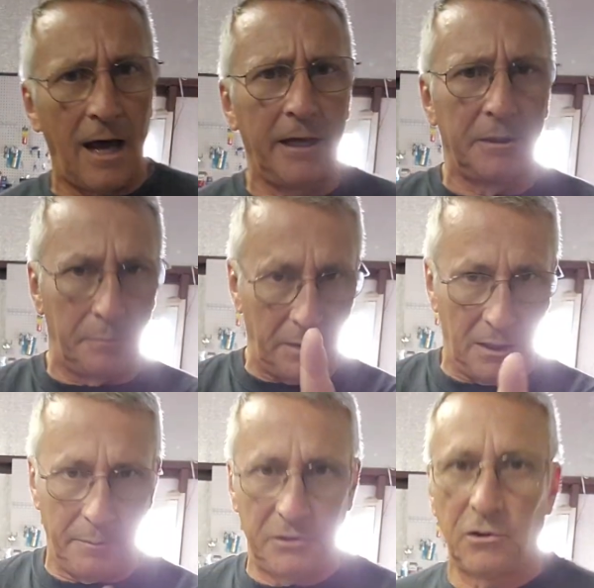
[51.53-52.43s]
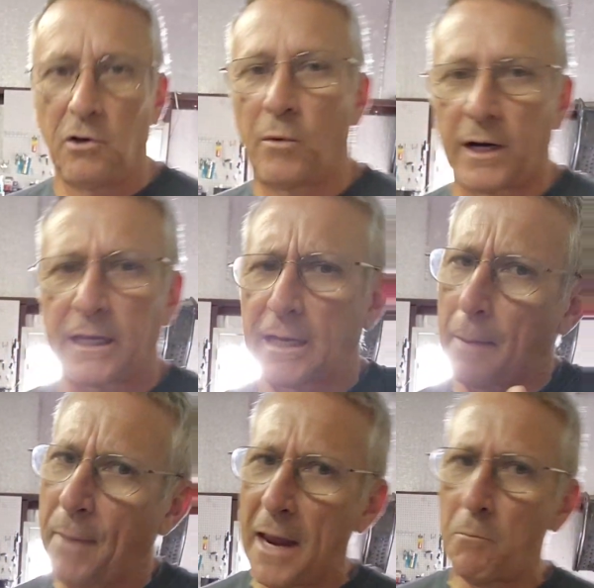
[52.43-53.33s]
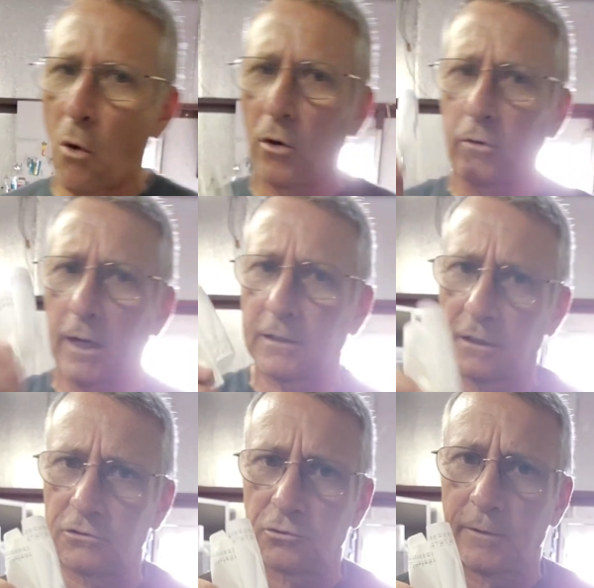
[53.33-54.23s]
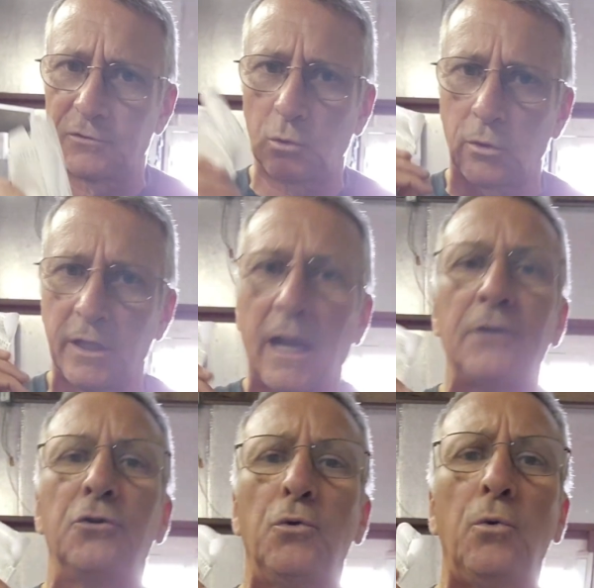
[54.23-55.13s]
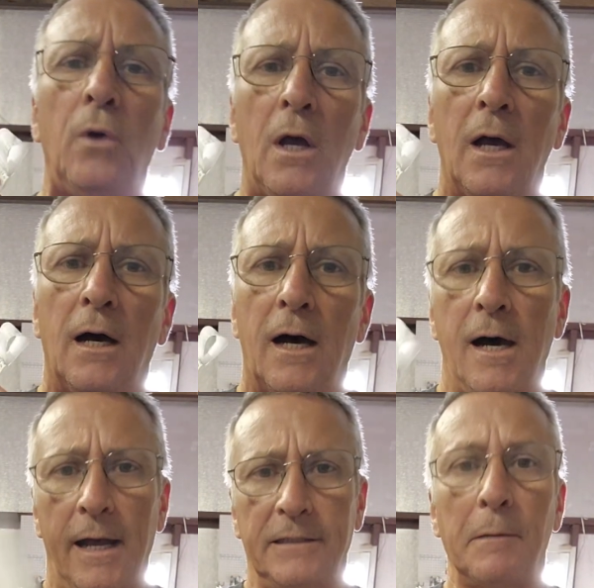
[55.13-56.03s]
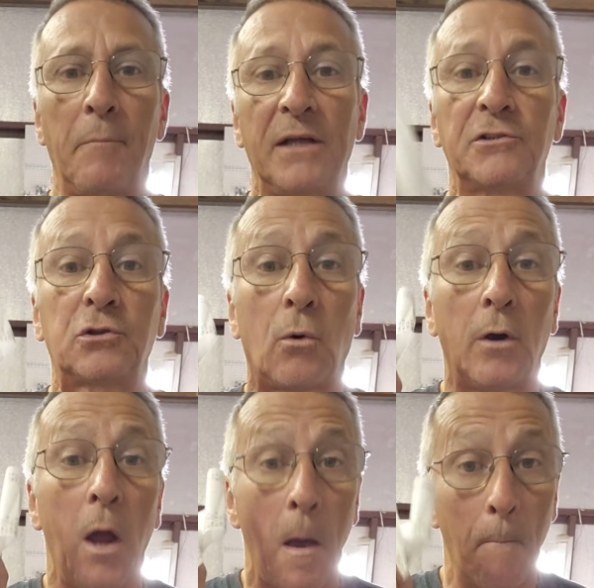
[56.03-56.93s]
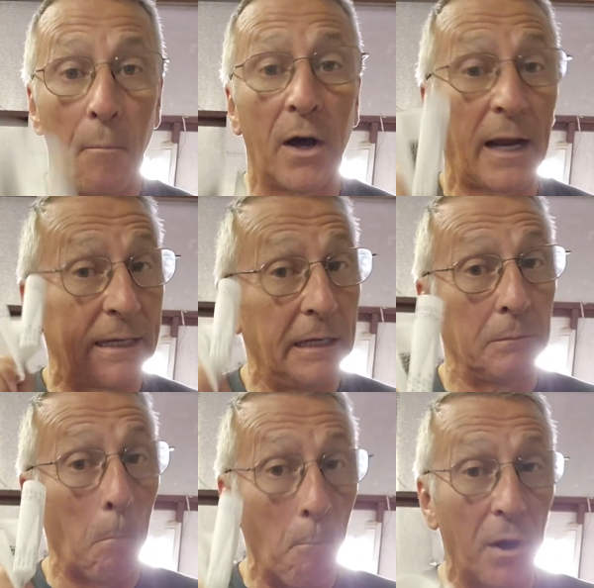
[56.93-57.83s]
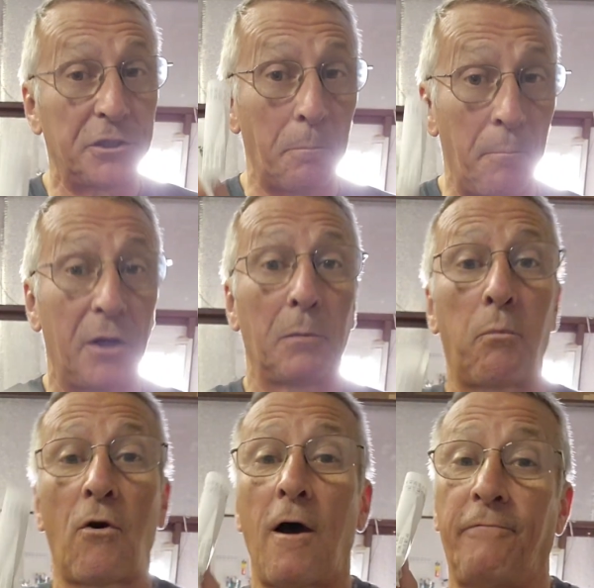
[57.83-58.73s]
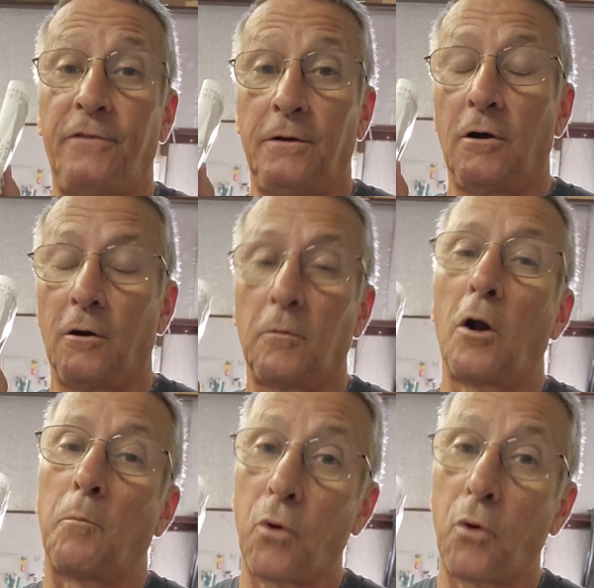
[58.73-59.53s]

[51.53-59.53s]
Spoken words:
an item. But let me show you what I got. I pay more at the thrift store than I do at the bin store, but I get much better profit or